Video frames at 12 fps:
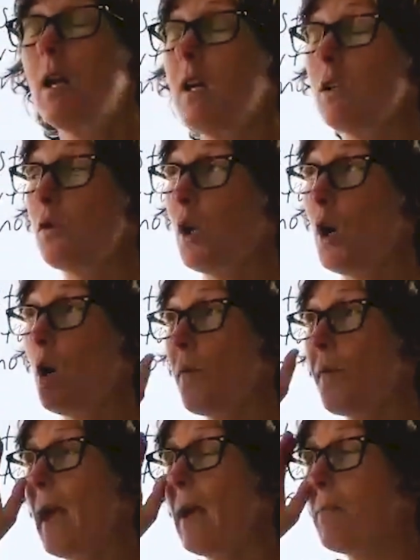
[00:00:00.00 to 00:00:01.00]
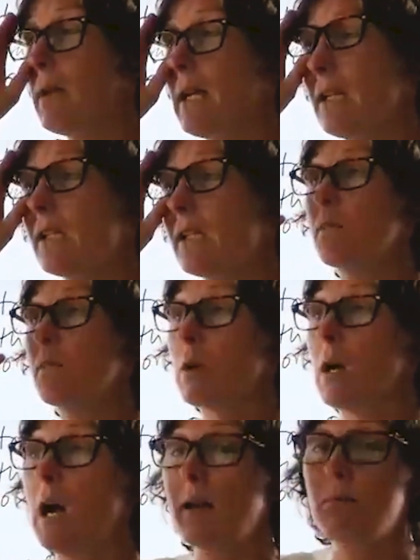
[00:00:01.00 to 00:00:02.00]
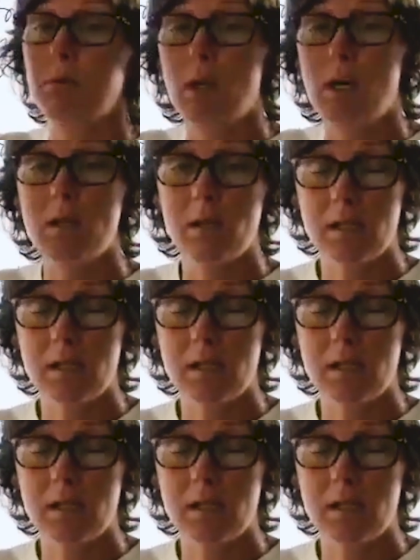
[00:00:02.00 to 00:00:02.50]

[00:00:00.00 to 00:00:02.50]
So that means prime plus,